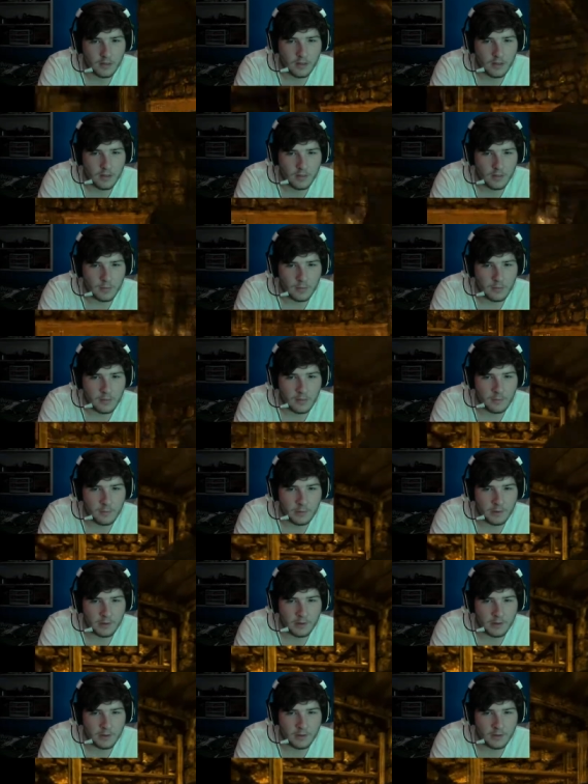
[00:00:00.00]
Come on, bucket,
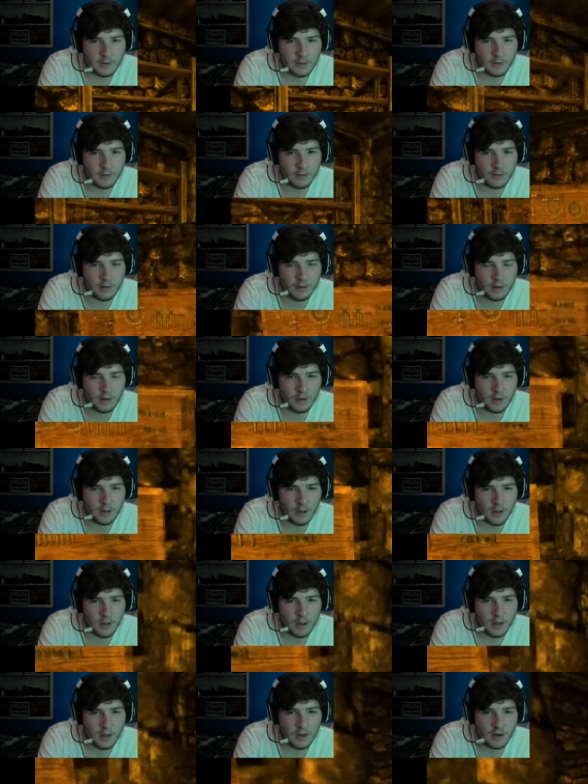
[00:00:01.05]
your day.
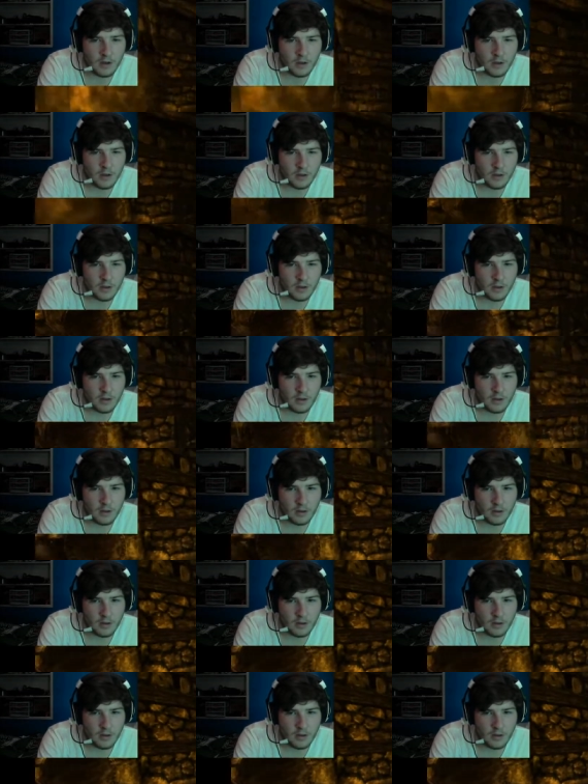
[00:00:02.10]
No, no,